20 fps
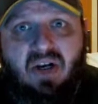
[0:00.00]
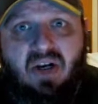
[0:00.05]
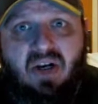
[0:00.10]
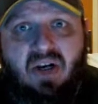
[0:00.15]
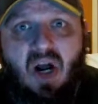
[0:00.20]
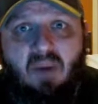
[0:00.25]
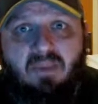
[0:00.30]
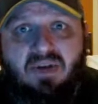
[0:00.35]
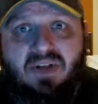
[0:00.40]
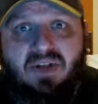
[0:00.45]

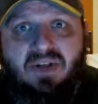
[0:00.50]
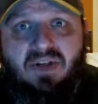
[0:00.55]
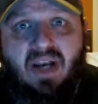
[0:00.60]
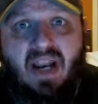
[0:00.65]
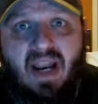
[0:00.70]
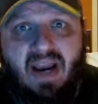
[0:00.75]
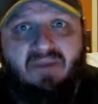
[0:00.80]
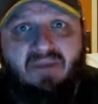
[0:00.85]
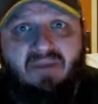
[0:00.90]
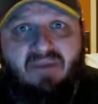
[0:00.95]
accomplish it.
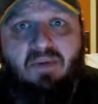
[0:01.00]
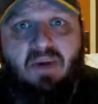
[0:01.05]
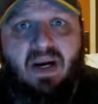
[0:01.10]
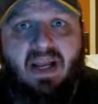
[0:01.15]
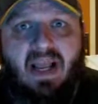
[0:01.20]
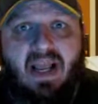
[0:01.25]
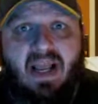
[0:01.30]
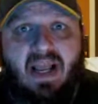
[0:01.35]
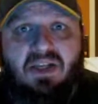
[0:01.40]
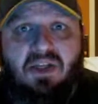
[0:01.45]

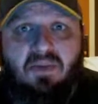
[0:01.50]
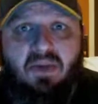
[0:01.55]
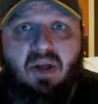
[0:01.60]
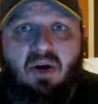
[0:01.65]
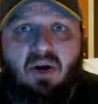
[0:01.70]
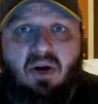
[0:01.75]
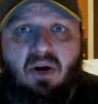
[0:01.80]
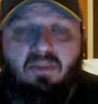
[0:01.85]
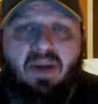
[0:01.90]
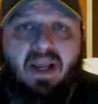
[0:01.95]
Everybody has to be
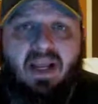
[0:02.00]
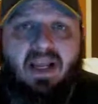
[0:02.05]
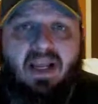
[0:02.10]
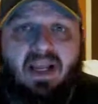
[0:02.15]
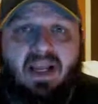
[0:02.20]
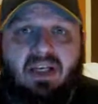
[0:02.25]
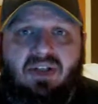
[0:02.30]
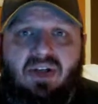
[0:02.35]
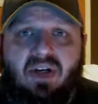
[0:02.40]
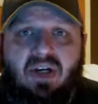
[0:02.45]
on
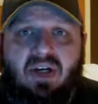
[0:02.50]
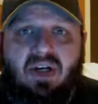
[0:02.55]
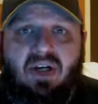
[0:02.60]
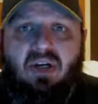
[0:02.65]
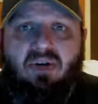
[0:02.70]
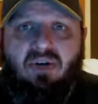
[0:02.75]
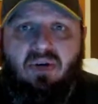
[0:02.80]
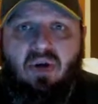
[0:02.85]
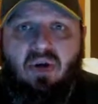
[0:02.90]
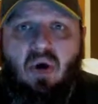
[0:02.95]
page
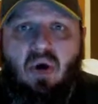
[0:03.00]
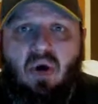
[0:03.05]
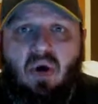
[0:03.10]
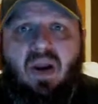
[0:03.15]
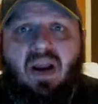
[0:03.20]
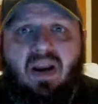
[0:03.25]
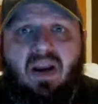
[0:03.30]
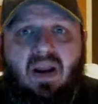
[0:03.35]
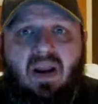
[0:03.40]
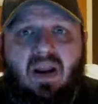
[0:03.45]
to go
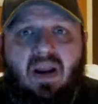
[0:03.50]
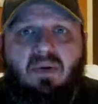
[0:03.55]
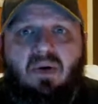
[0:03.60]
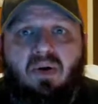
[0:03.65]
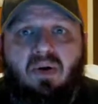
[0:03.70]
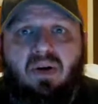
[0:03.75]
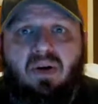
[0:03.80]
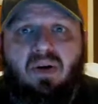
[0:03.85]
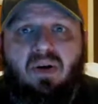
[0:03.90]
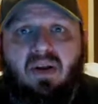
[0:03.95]
in and
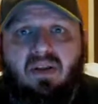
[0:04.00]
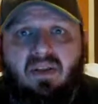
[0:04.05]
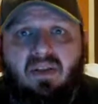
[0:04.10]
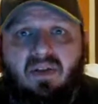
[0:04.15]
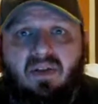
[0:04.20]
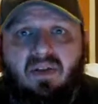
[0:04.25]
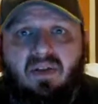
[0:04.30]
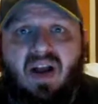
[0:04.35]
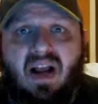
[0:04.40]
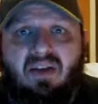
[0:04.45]
put
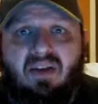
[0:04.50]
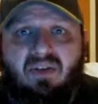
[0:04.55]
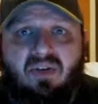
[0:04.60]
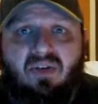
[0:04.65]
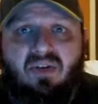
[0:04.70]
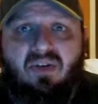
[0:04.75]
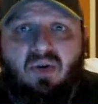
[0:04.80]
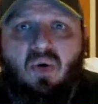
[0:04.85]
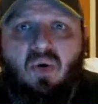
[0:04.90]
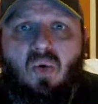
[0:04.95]
the
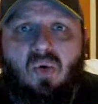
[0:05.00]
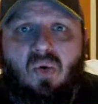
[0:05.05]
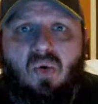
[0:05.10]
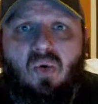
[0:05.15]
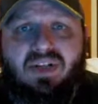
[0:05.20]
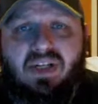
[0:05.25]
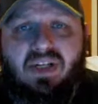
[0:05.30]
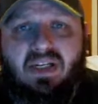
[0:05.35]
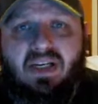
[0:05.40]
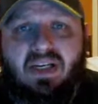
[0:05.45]
500
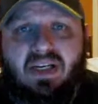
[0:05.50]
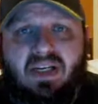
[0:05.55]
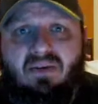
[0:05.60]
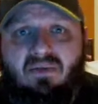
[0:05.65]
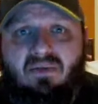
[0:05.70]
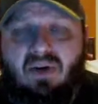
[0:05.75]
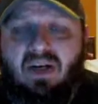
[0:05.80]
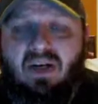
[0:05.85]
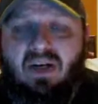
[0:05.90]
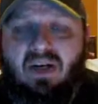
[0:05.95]
cores in
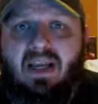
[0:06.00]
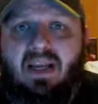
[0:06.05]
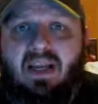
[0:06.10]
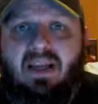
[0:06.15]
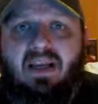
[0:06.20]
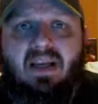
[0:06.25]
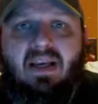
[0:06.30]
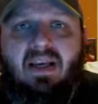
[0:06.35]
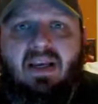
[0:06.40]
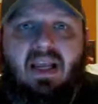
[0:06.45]
every day.
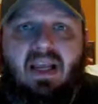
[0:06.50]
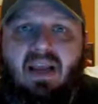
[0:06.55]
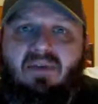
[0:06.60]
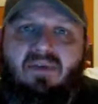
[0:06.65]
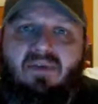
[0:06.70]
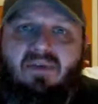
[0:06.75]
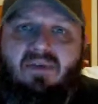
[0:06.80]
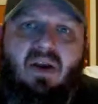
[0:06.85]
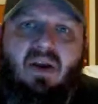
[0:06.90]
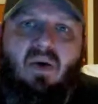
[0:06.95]

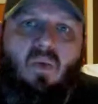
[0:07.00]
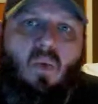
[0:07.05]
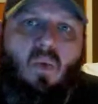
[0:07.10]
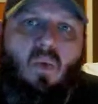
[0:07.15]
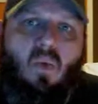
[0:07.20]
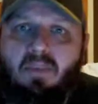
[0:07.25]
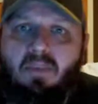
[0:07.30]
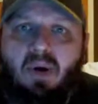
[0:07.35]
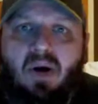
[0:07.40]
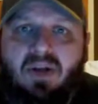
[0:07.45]
If
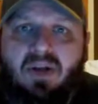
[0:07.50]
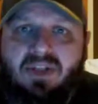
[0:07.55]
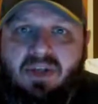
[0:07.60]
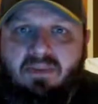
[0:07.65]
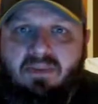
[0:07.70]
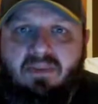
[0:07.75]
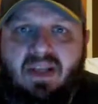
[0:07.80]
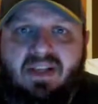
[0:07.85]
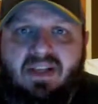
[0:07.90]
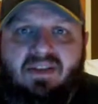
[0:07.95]
one
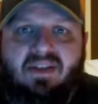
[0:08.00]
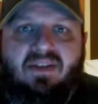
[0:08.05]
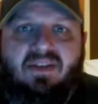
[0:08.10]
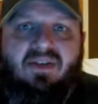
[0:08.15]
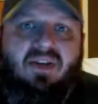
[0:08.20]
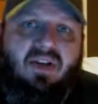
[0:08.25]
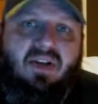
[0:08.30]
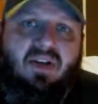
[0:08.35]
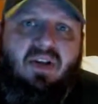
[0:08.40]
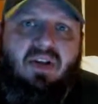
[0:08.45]
person
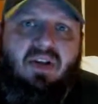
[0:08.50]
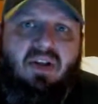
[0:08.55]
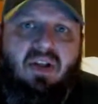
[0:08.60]
misses,